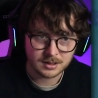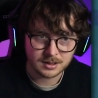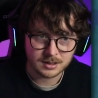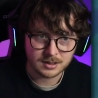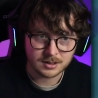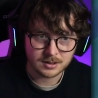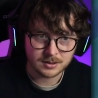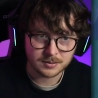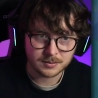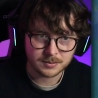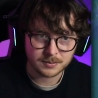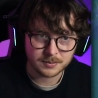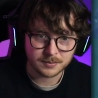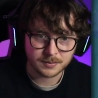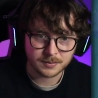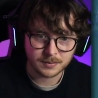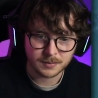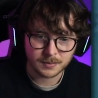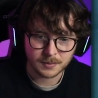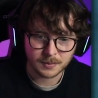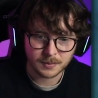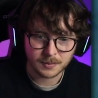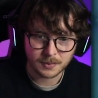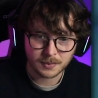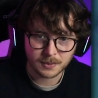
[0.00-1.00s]

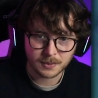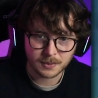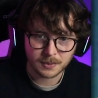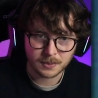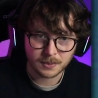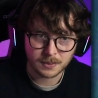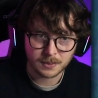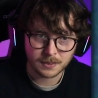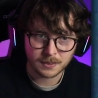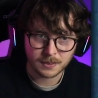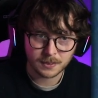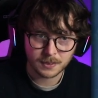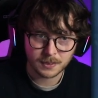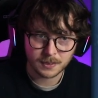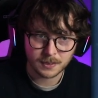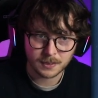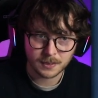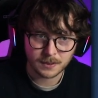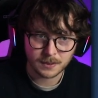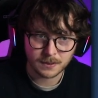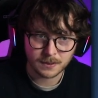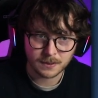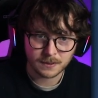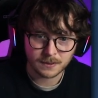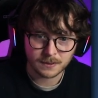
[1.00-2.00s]

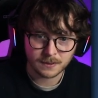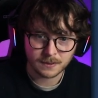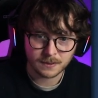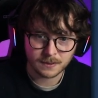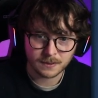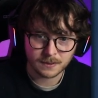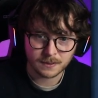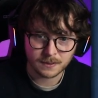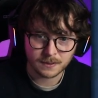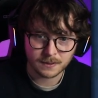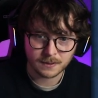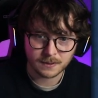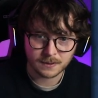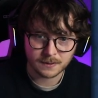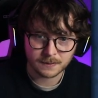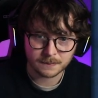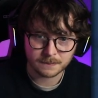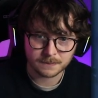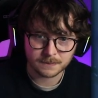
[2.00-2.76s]
Nobody speaks.